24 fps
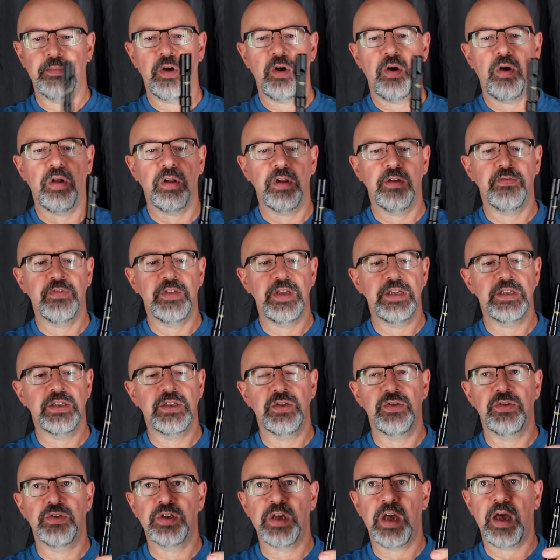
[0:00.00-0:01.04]
All of these
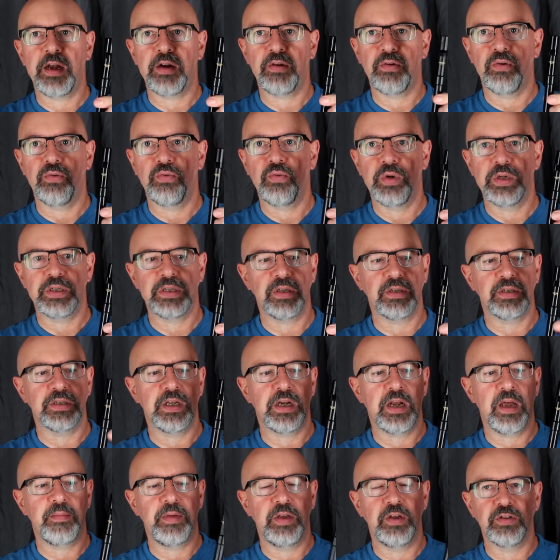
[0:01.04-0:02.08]
Susato whistles
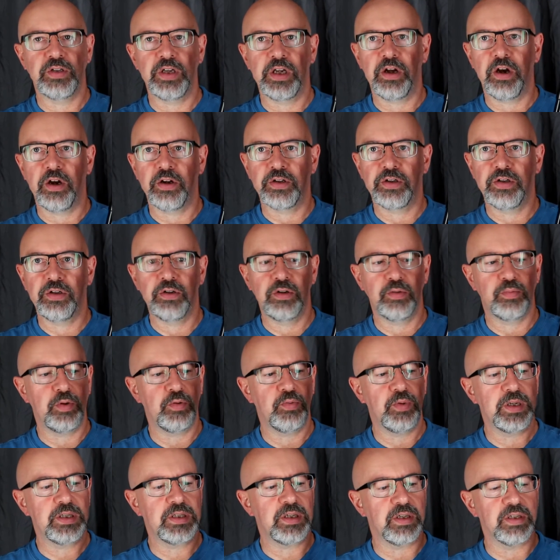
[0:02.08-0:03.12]
that I'm using are
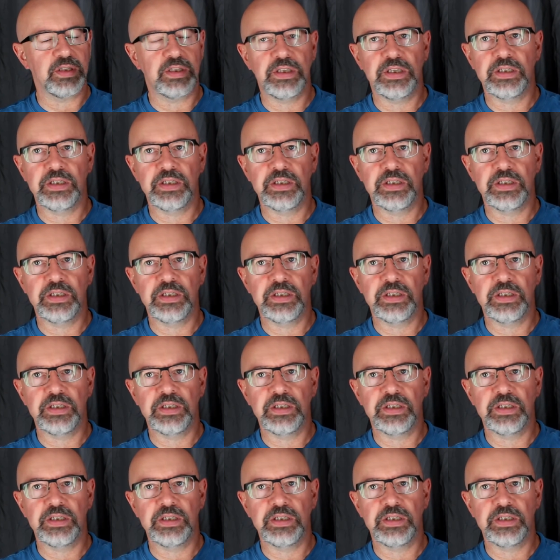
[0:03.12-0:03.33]
tunable whistles.